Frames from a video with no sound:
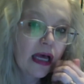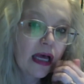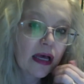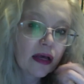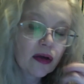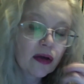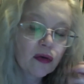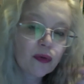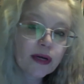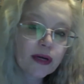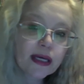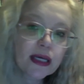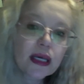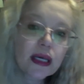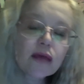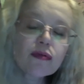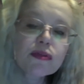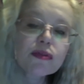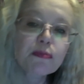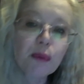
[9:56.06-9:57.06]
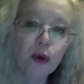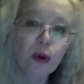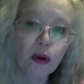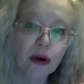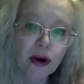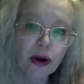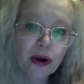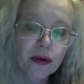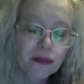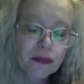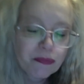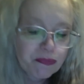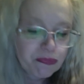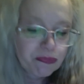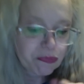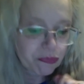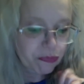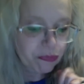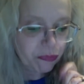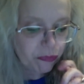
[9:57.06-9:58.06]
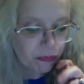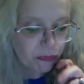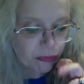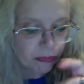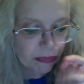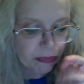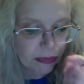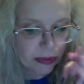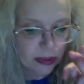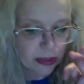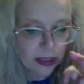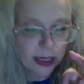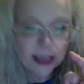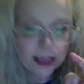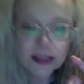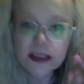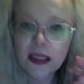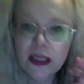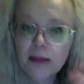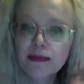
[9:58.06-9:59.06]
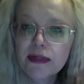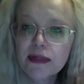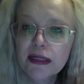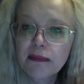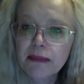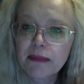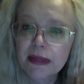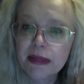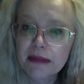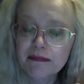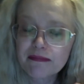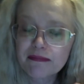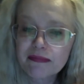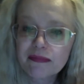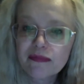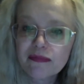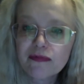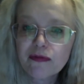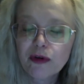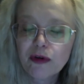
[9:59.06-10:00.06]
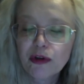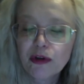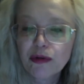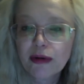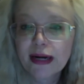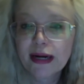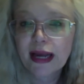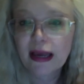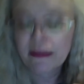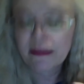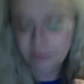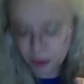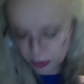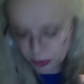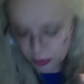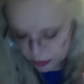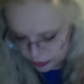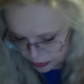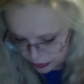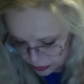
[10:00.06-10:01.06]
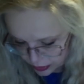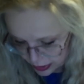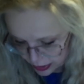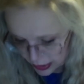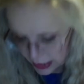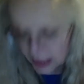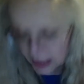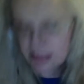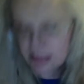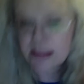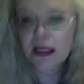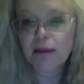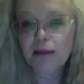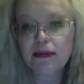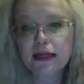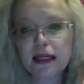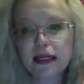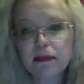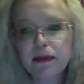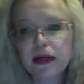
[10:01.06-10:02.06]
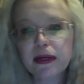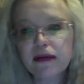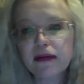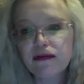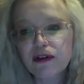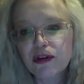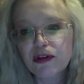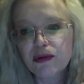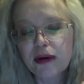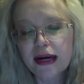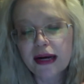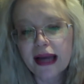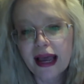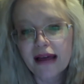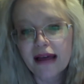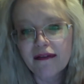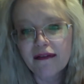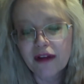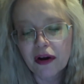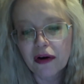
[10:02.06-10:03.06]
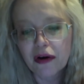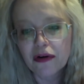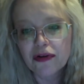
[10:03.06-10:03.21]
When Nikki was born, I stopped sleeping for 3.5 years. And I stopped sleeping for 3.5 years